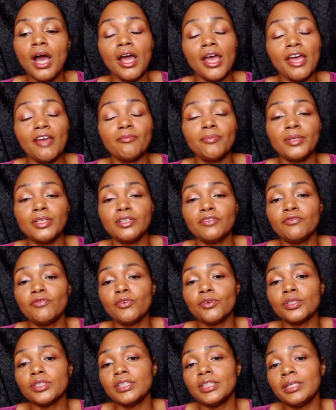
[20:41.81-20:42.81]
have been
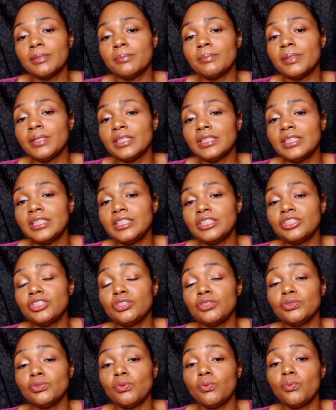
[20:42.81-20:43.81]
afforded the ability
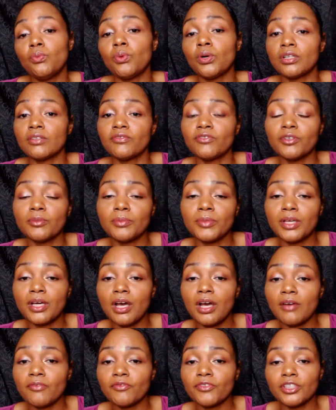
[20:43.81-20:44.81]
to work from the
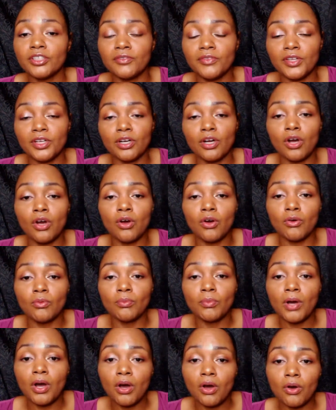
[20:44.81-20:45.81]
comfort of their
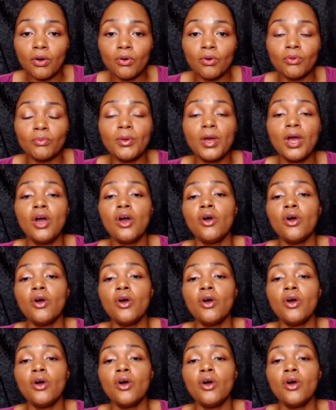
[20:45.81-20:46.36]
own home,